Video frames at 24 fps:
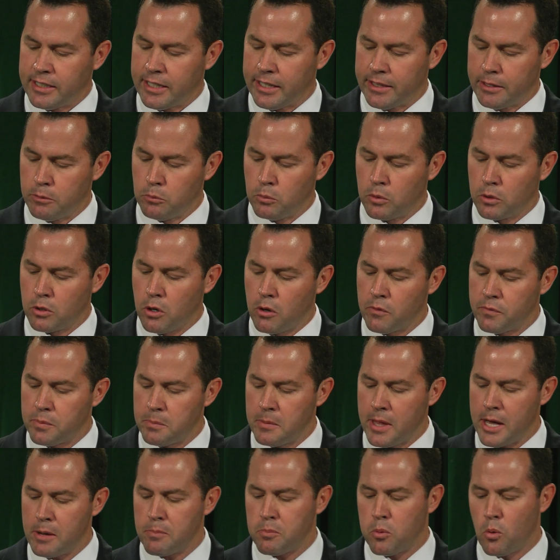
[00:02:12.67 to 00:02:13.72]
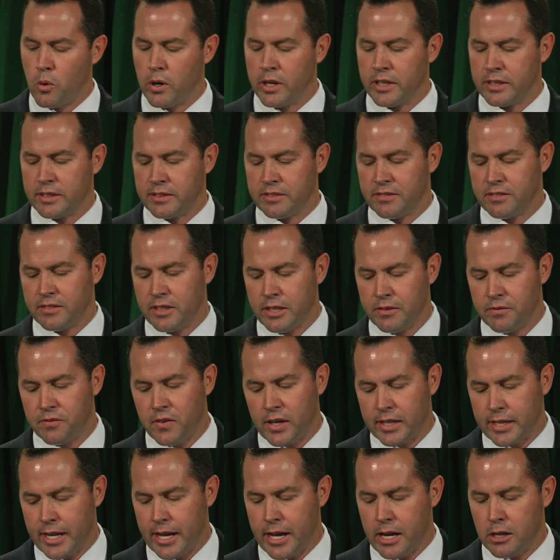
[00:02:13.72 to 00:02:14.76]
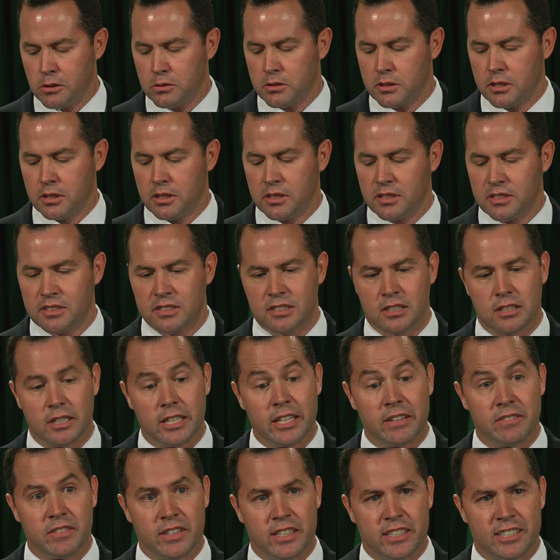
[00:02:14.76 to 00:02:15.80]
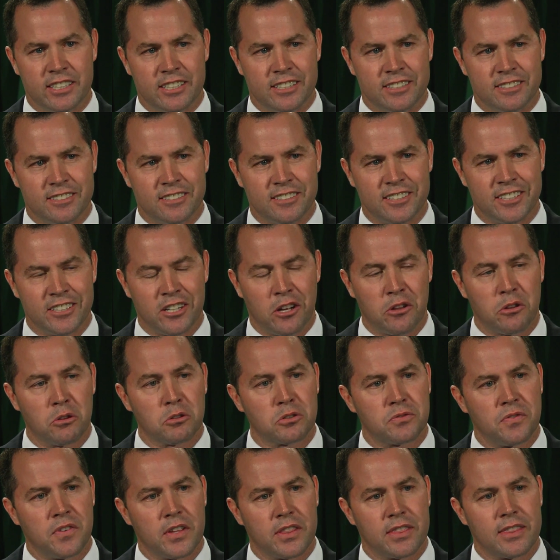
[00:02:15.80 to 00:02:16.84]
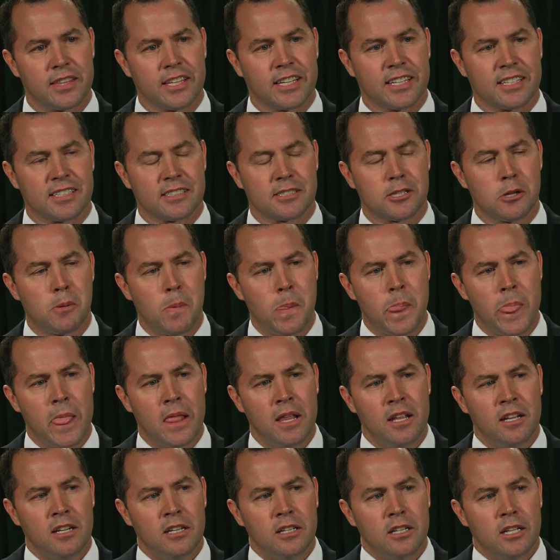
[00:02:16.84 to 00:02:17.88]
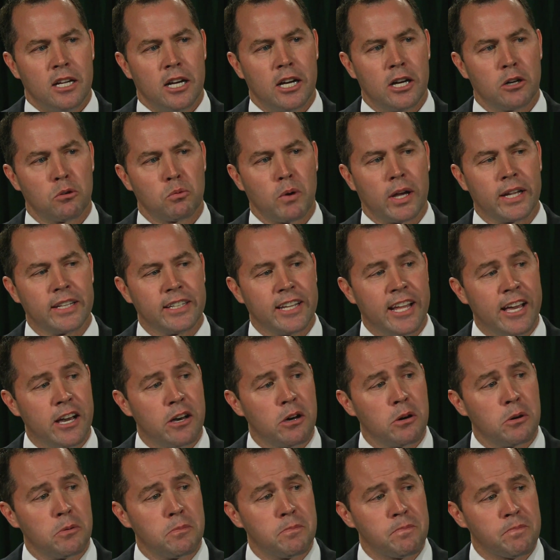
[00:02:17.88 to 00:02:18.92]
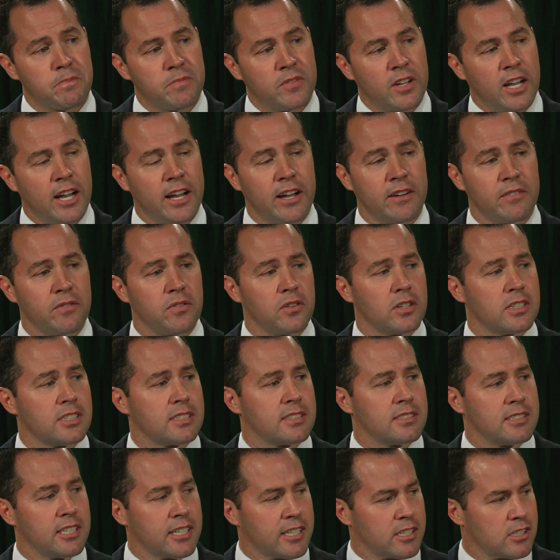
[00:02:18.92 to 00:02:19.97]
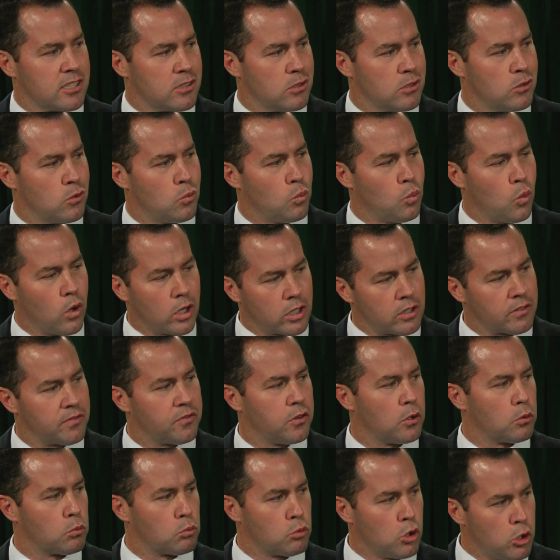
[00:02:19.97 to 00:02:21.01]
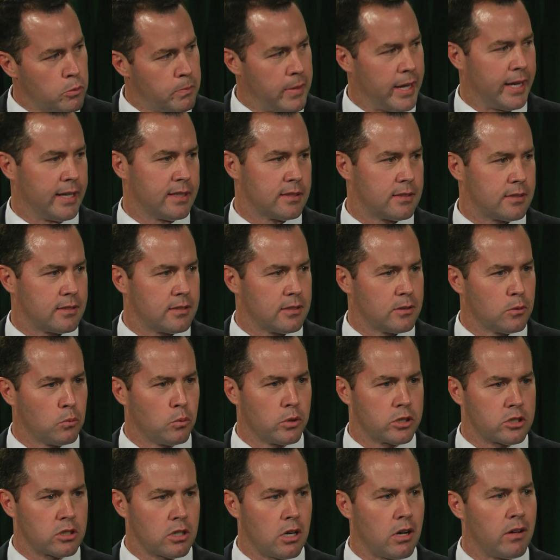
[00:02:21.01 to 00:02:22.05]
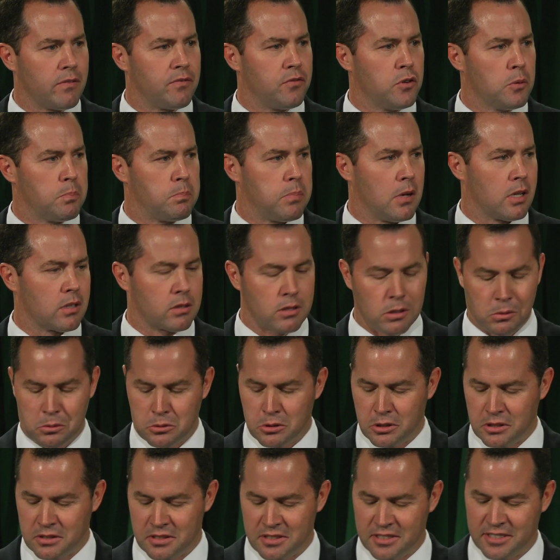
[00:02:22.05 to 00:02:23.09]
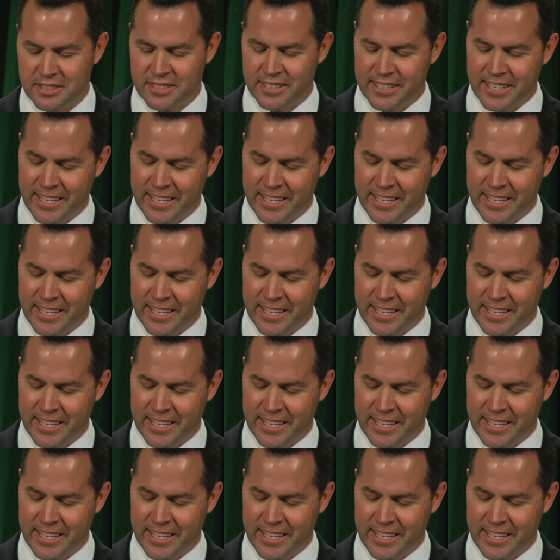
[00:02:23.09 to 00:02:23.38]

then we'll go from that point and find a house to live in and all those fun things. Right now, I have 6 wonderful roommates, which are all football coaches.